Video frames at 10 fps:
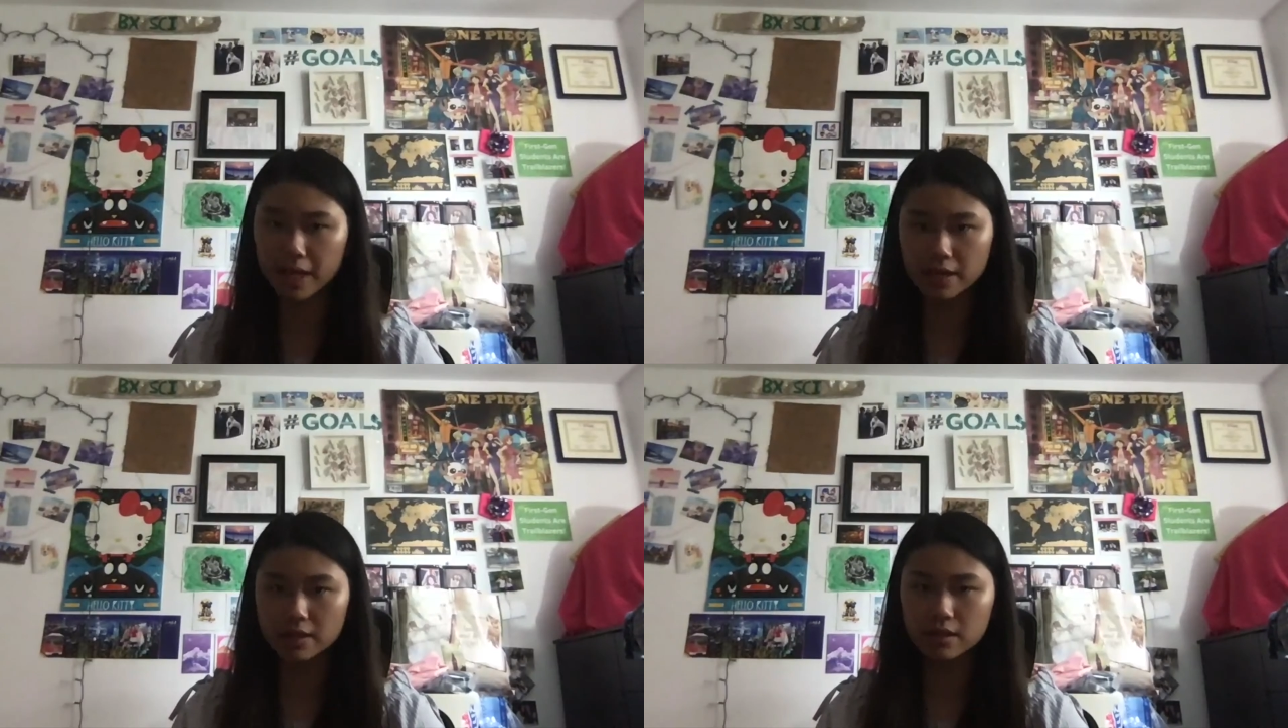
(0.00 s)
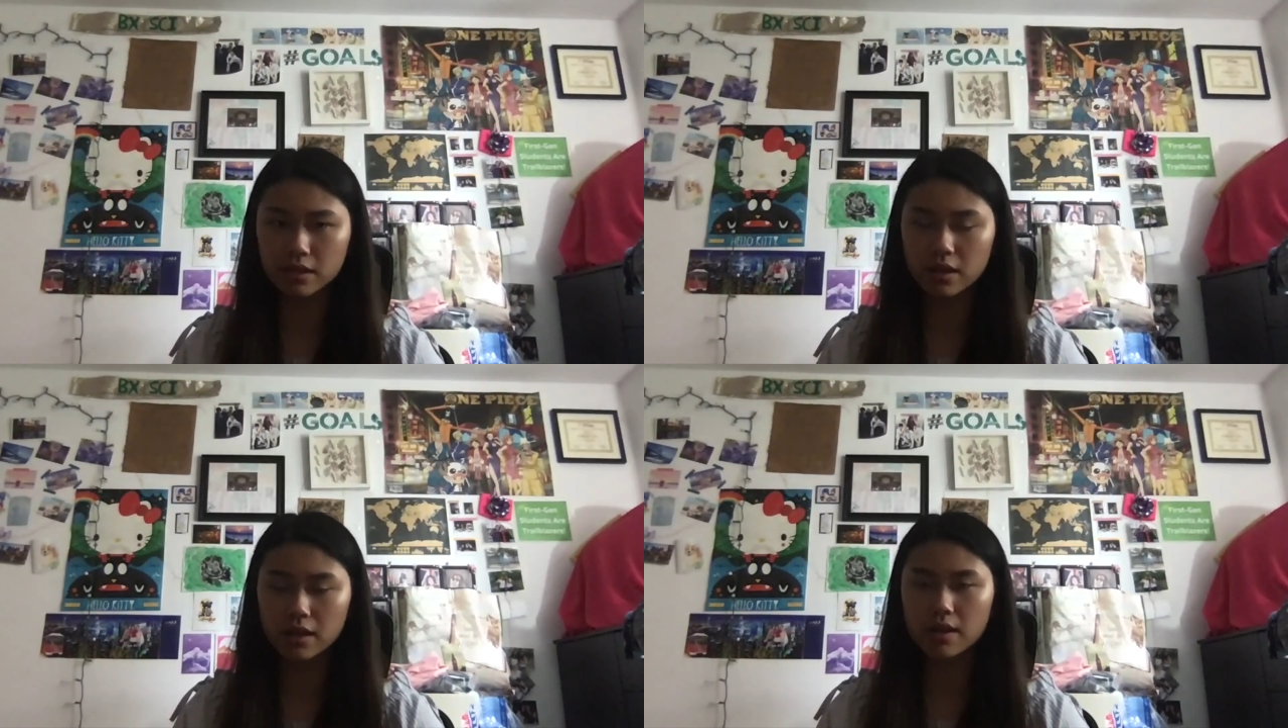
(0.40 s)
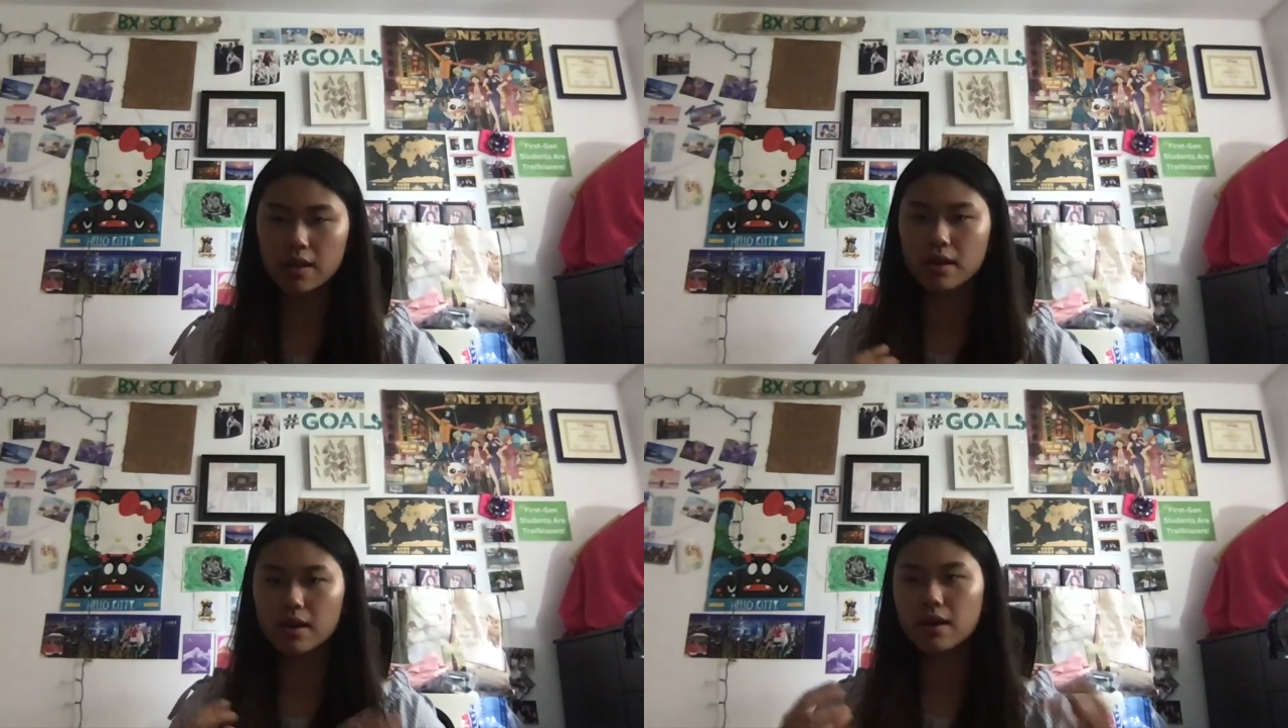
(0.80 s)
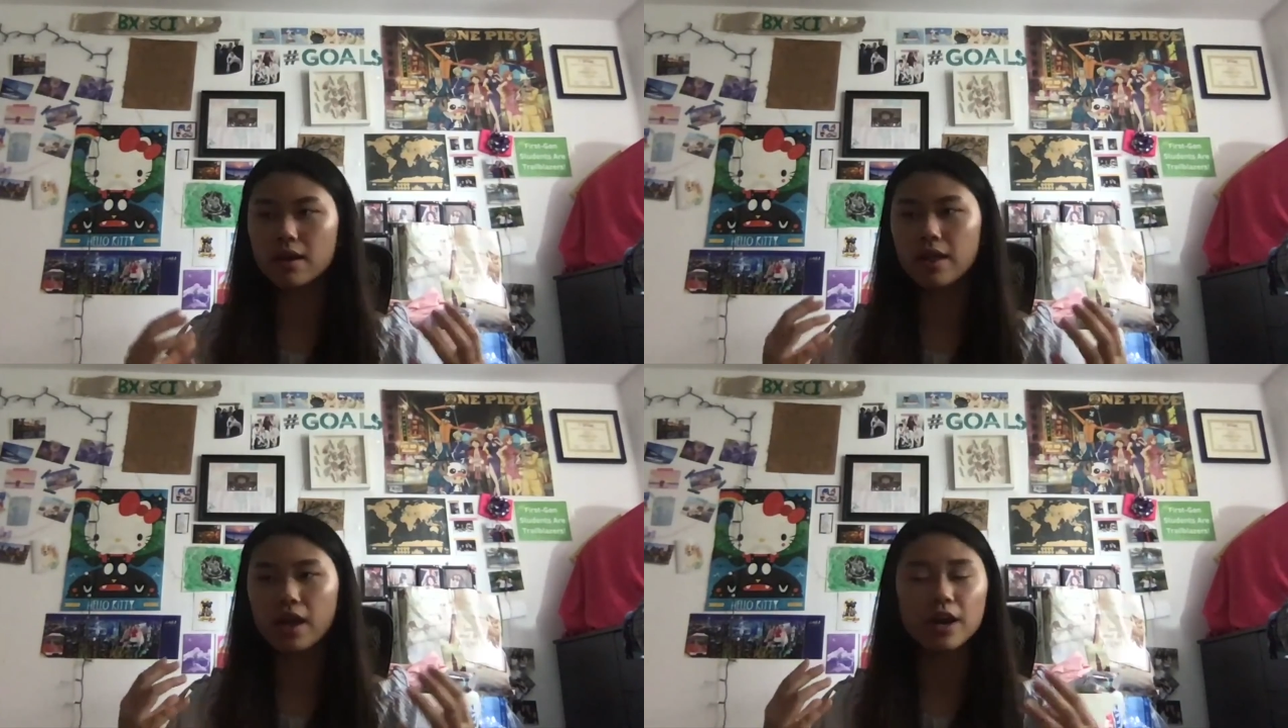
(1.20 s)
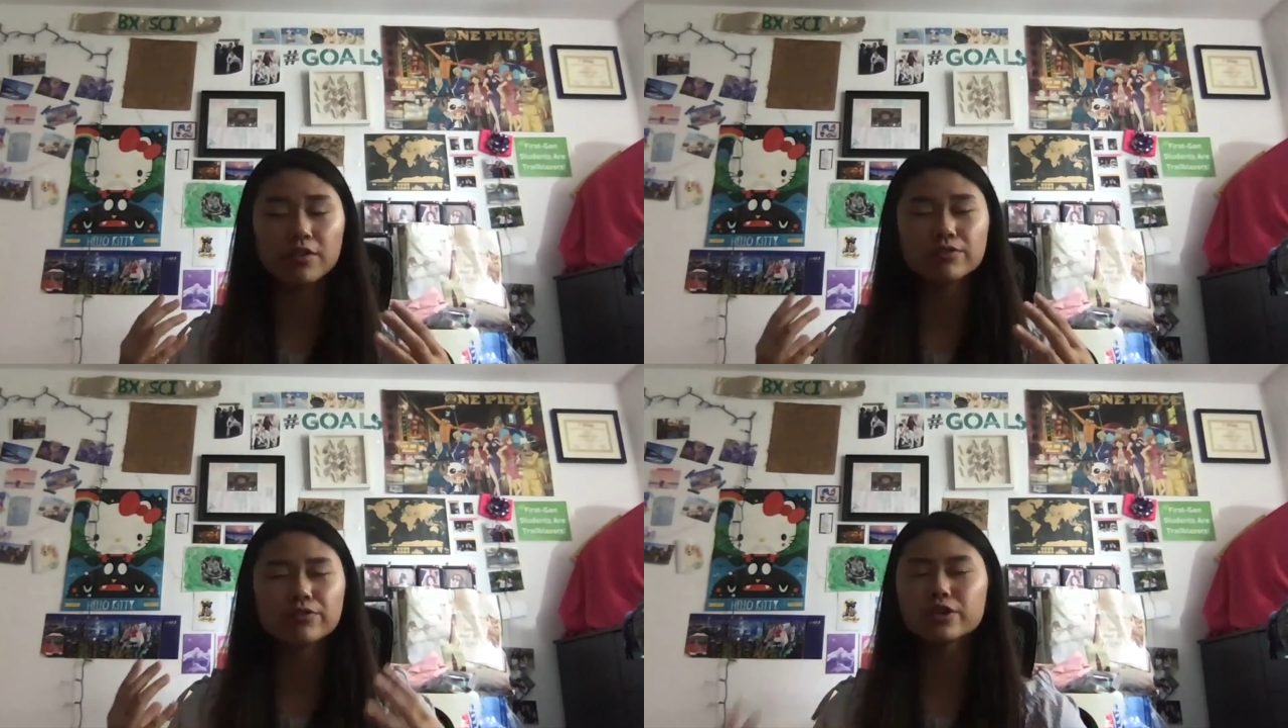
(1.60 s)
to make.
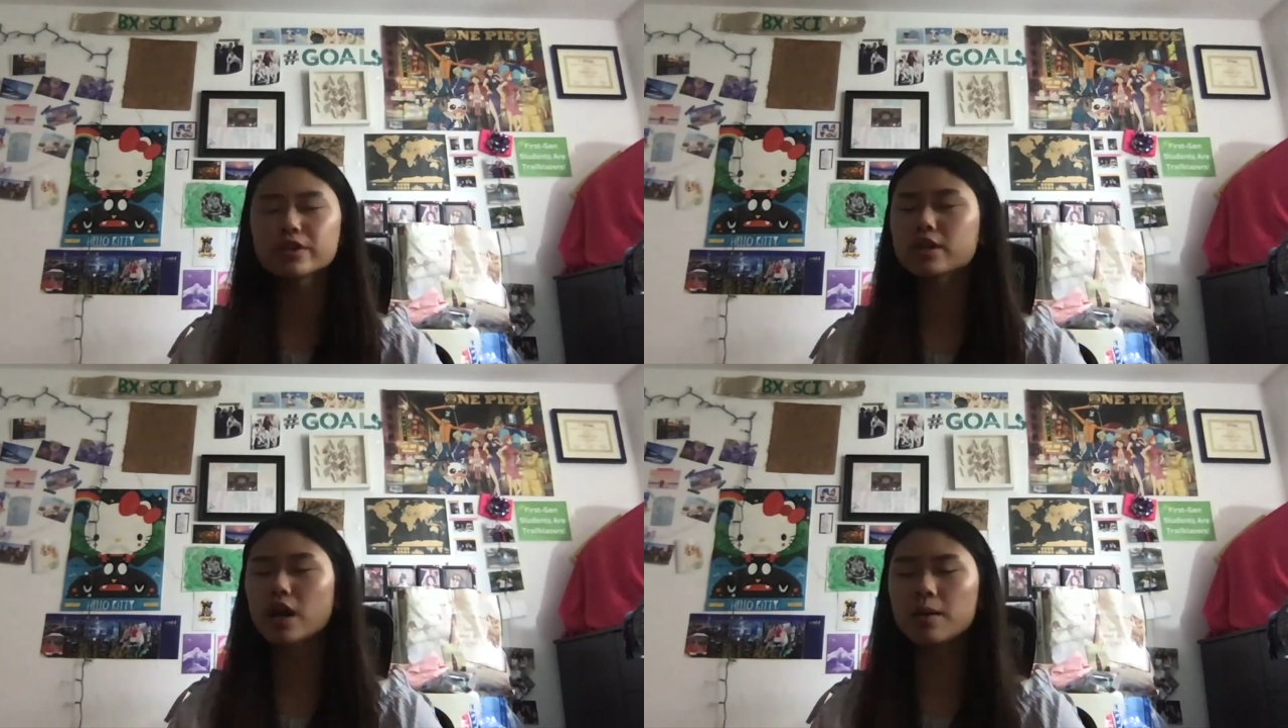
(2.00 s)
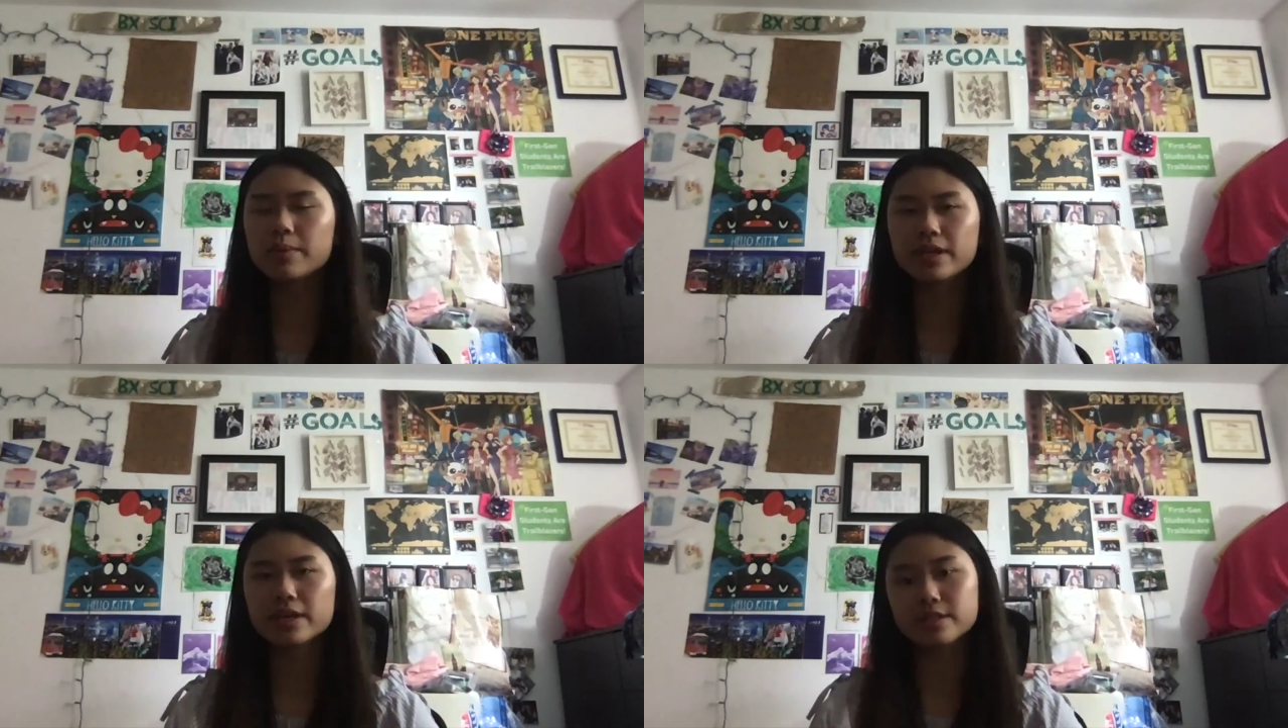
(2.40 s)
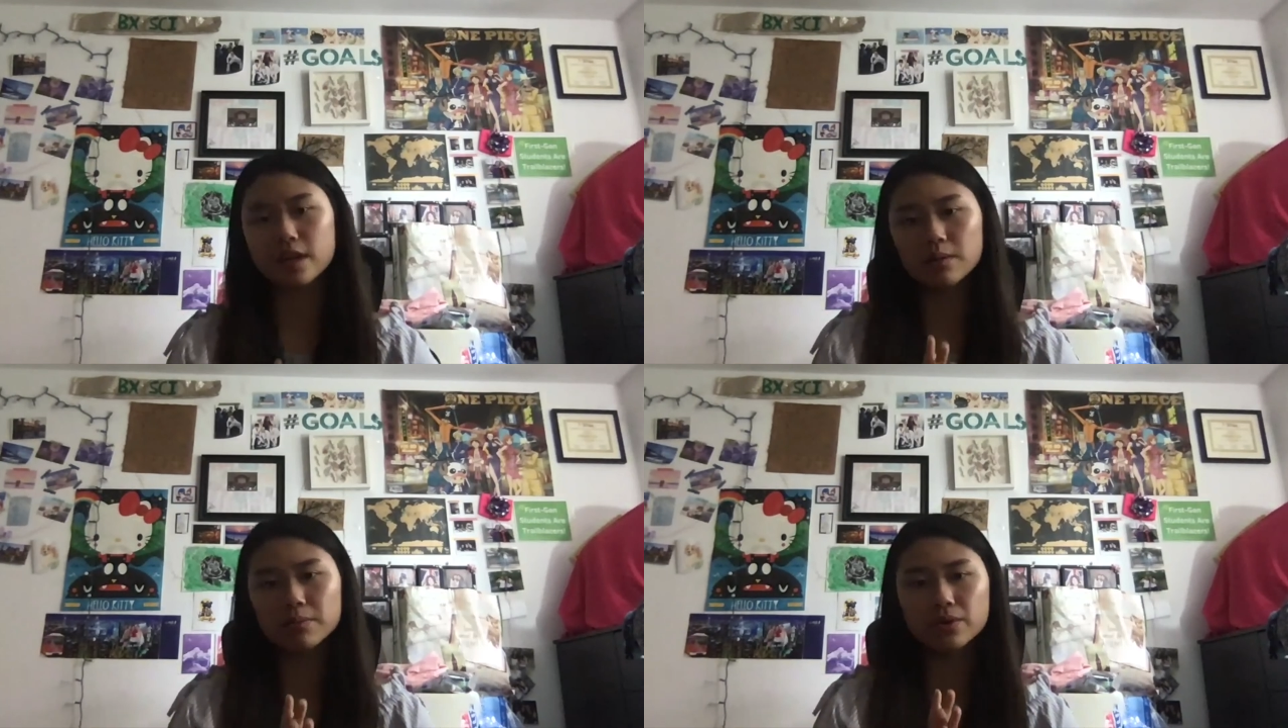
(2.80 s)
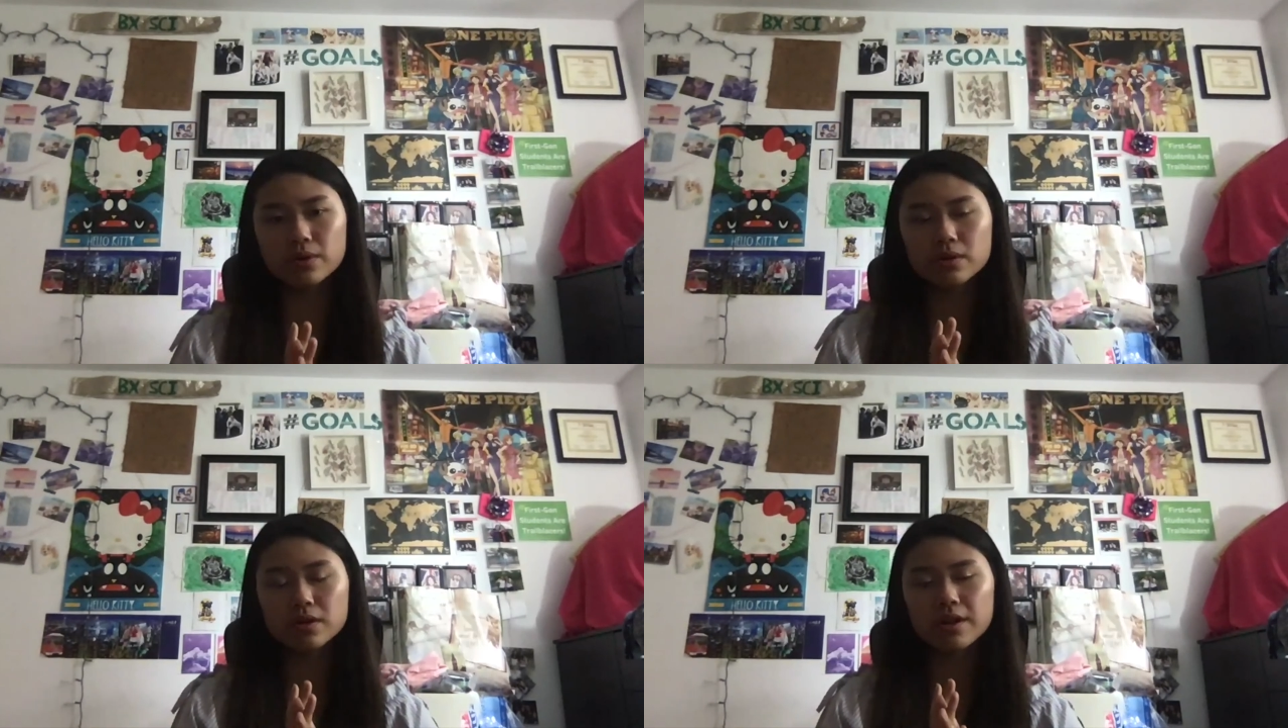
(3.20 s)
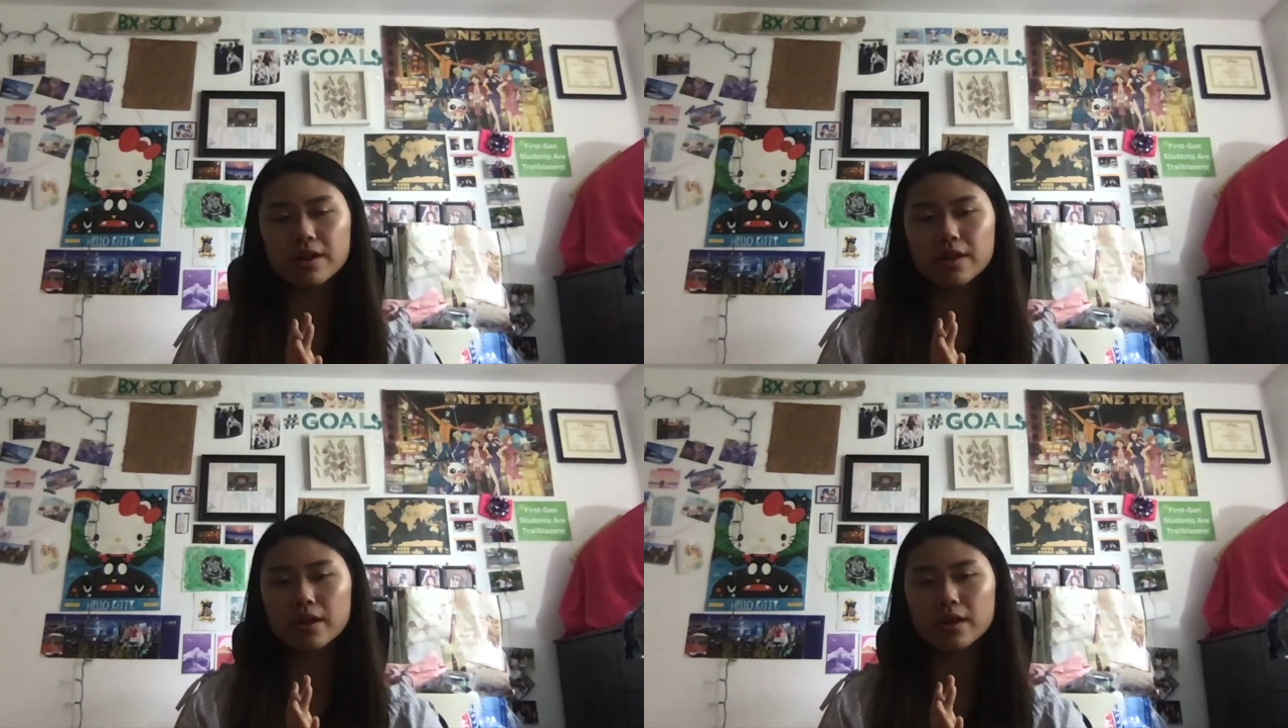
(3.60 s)
A really common example